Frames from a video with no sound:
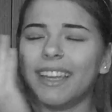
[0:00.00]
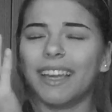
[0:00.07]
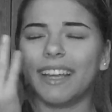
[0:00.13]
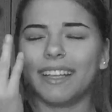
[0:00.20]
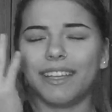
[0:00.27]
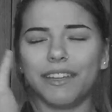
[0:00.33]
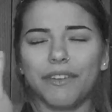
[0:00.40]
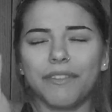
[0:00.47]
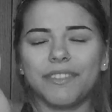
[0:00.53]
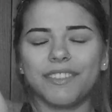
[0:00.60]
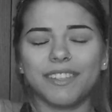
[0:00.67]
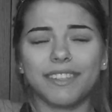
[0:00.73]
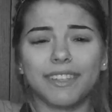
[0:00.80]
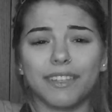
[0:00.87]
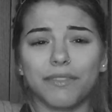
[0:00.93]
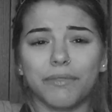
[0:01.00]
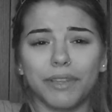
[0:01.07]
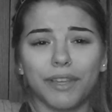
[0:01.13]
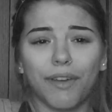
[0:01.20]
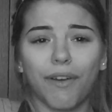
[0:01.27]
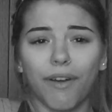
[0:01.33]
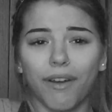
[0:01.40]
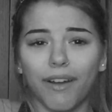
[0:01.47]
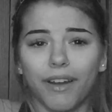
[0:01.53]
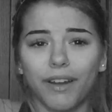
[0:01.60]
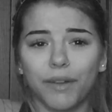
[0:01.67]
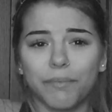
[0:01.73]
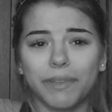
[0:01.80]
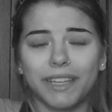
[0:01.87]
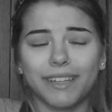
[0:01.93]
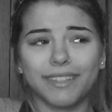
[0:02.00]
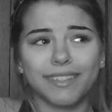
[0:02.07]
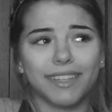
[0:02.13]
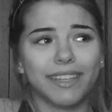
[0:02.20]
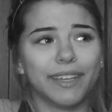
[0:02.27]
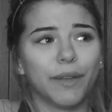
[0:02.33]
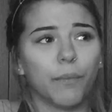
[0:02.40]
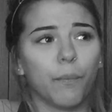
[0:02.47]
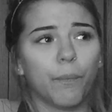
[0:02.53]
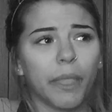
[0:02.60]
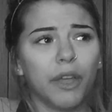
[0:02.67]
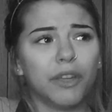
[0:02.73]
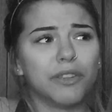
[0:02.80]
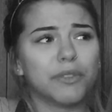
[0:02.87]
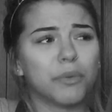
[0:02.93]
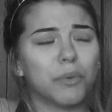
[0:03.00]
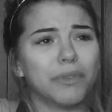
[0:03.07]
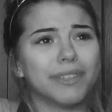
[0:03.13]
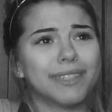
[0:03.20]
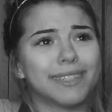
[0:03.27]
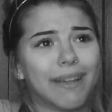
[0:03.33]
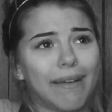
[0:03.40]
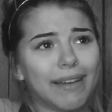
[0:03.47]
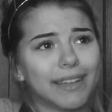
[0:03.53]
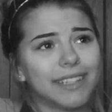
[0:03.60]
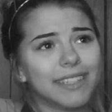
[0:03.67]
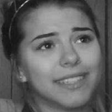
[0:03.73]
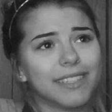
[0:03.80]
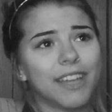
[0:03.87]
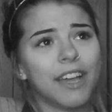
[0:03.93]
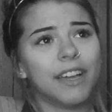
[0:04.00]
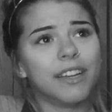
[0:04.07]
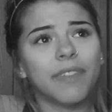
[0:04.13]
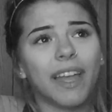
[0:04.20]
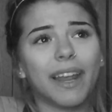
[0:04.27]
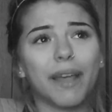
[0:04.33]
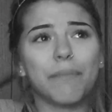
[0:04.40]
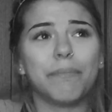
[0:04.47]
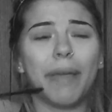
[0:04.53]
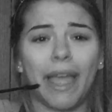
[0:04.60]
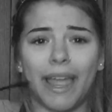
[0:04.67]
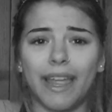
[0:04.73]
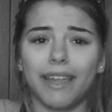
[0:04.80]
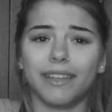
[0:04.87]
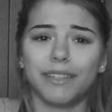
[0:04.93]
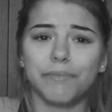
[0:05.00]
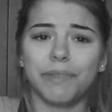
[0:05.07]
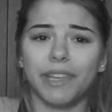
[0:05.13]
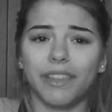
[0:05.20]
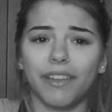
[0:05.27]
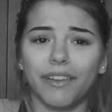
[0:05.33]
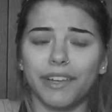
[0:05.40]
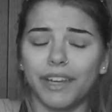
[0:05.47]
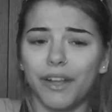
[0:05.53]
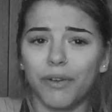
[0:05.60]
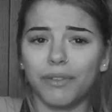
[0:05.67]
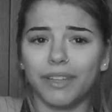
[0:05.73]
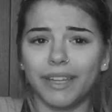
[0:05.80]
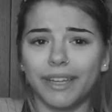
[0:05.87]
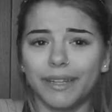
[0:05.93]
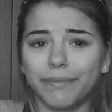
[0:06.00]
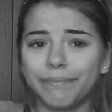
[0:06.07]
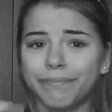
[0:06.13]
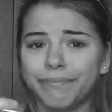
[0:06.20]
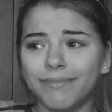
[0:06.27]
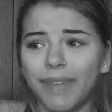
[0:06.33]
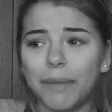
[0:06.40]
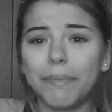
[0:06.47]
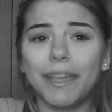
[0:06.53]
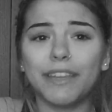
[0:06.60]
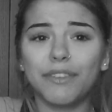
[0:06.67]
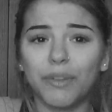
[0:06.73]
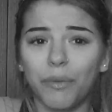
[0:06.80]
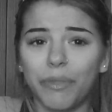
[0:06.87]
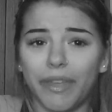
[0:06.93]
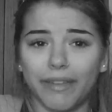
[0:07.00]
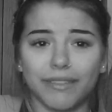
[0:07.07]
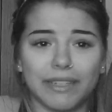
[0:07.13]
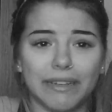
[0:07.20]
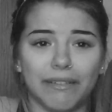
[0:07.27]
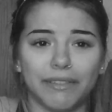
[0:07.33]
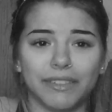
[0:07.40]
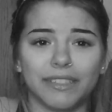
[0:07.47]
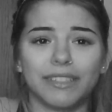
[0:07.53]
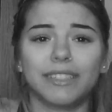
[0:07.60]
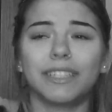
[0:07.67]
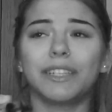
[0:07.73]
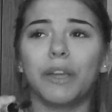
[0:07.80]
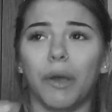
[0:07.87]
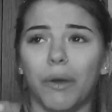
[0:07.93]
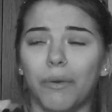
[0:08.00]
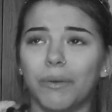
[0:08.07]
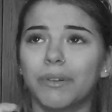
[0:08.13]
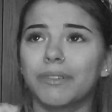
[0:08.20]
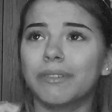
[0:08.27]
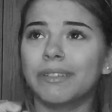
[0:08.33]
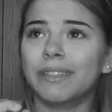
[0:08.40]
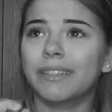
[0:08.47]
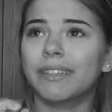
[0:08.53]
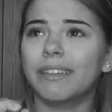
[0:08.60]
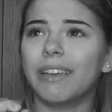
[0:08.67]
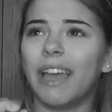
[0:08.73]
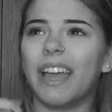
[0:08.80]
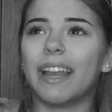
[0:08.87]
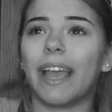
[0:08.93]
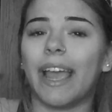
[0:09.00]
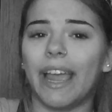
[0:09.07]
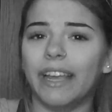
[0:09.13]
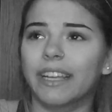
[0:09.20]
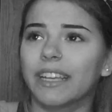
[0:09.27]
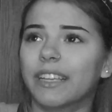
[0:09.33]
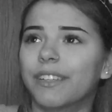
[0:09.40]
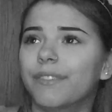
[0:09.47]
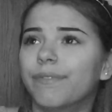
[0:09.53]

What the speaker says: And you know, it just gets really hard because like school sucks. And I'm paying to be there, you know, like I paid $2,000 to go and I hate it.